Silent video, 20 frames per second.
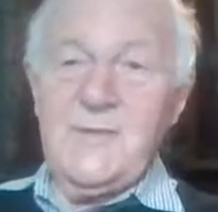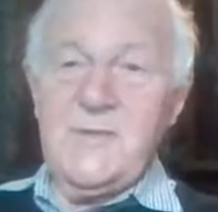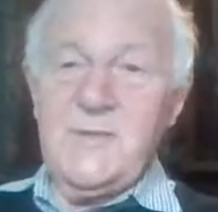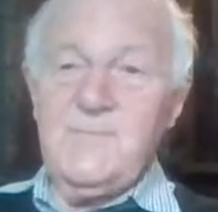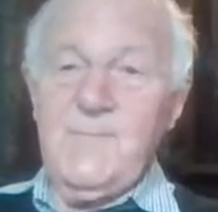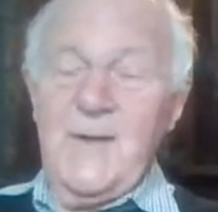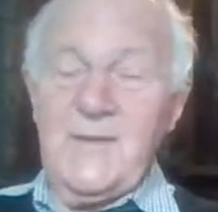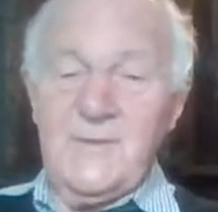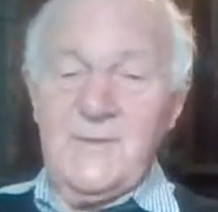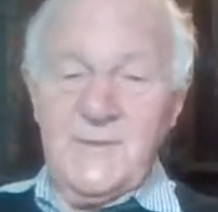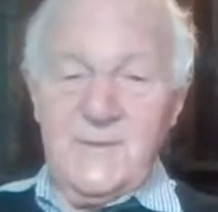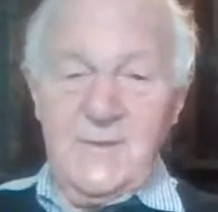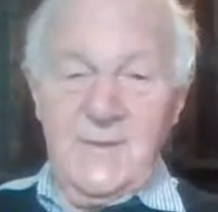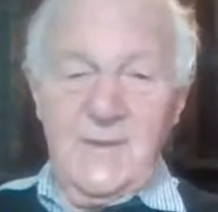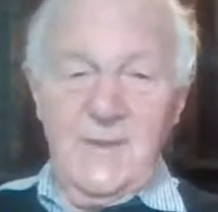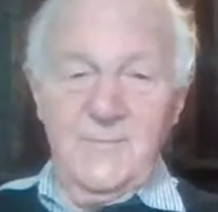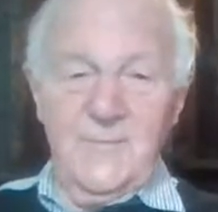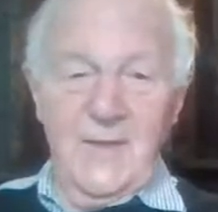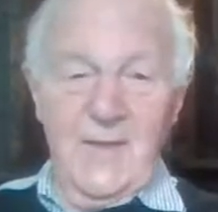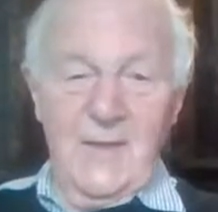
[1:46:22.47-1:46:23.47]
his bike
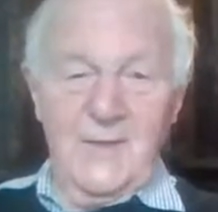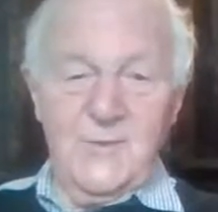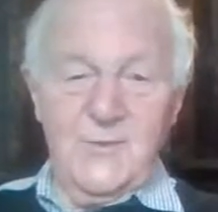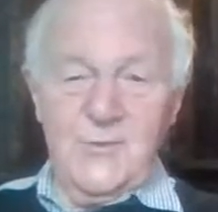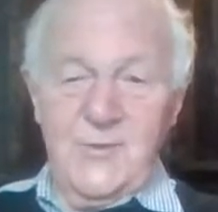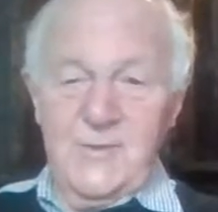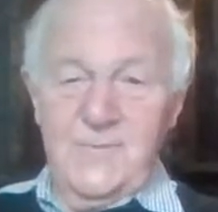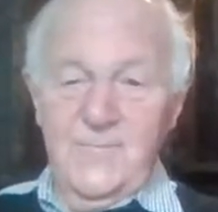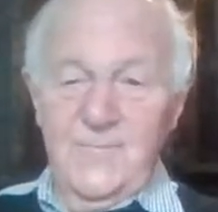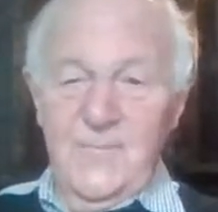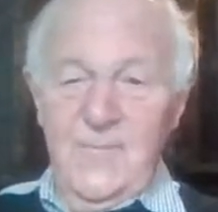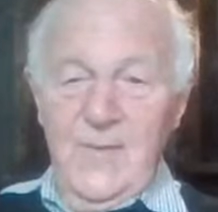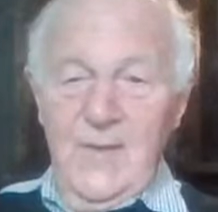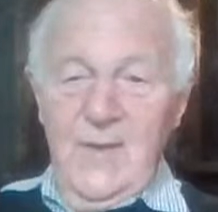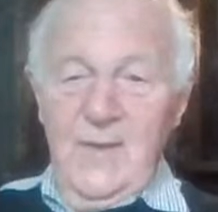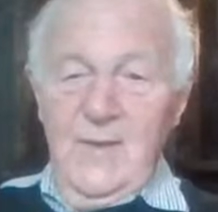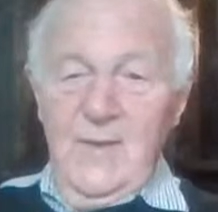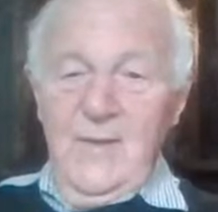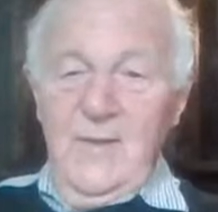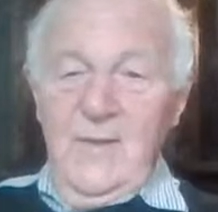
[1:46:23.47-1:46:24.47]
still up the high street.
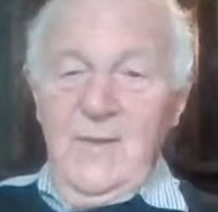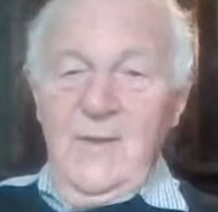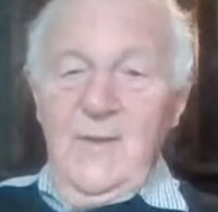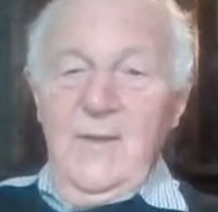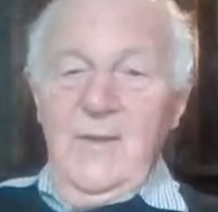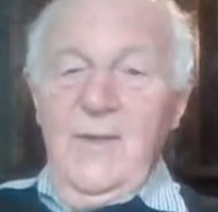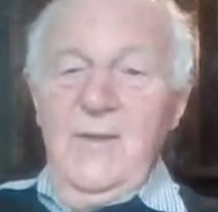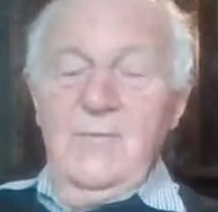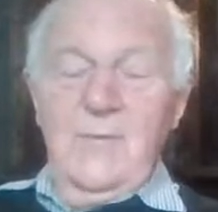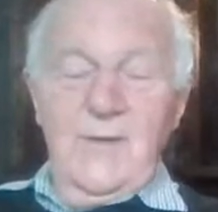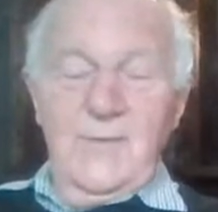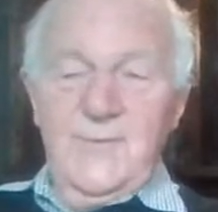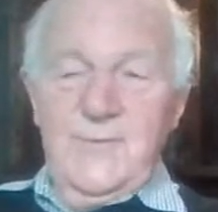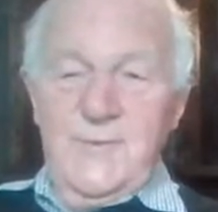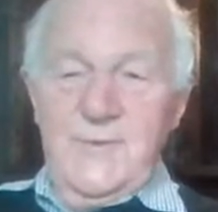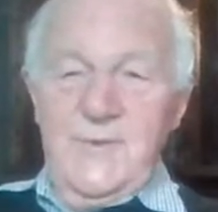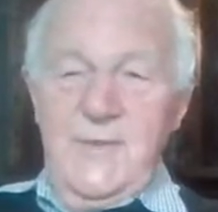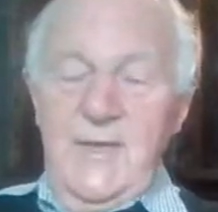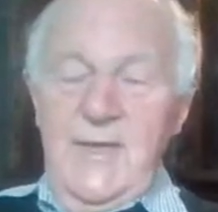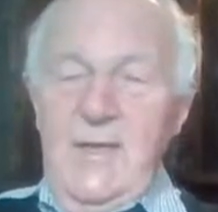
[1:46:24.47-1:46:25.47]
He
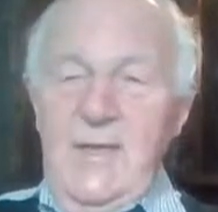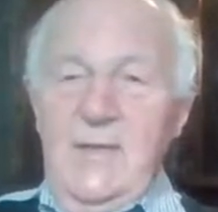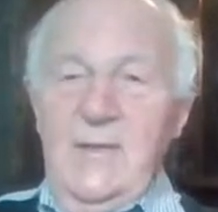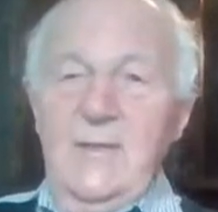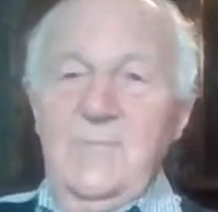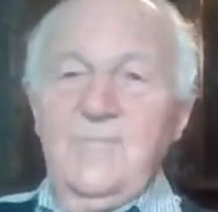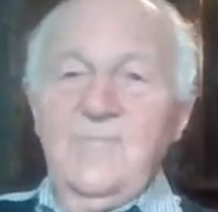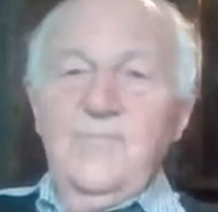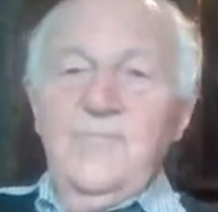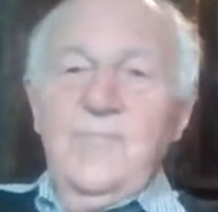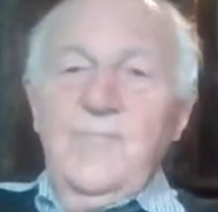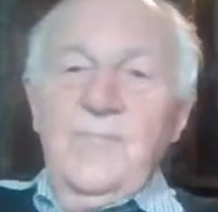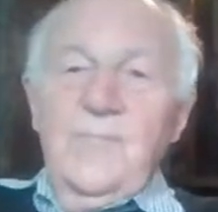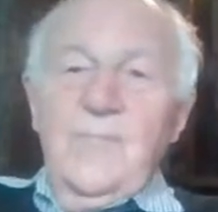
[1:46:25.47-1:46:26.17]
runs the